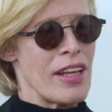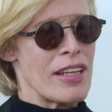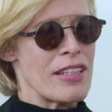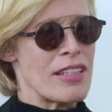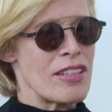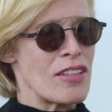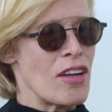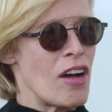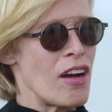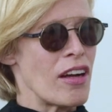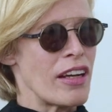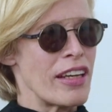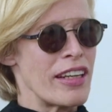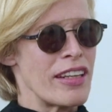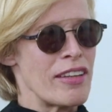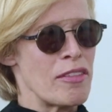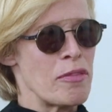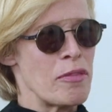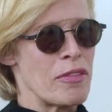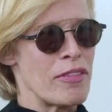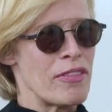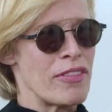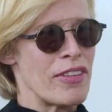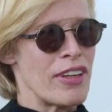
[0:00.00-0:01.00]
talkative
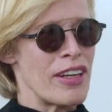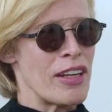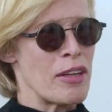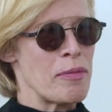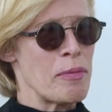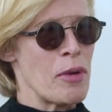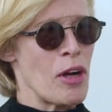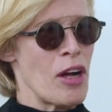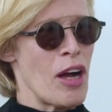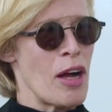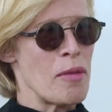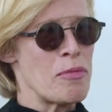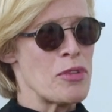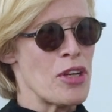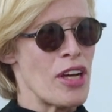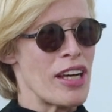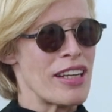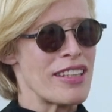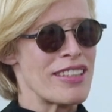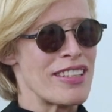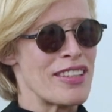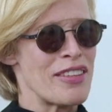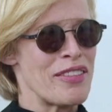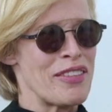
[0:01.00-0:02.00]

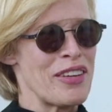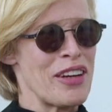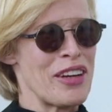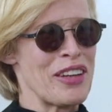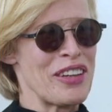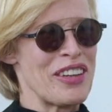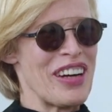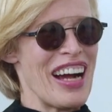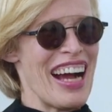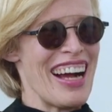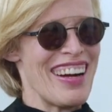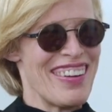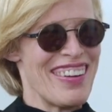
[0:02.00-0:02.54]
objects to photograph.